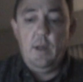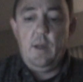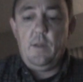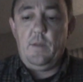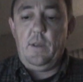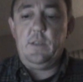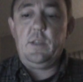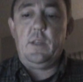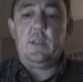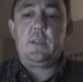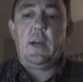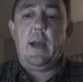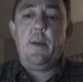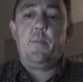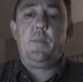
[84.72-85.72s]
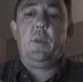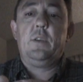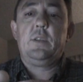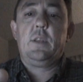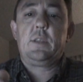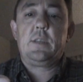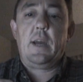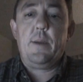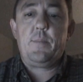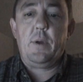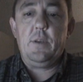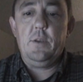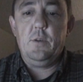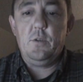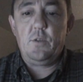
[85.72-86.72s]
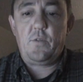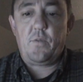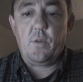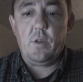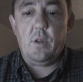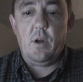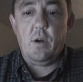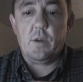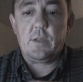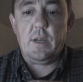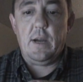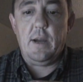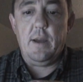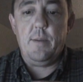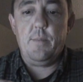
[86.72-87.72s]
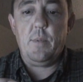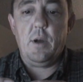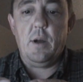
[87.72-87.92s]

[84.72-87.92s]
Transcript: These are the type I used for a long time.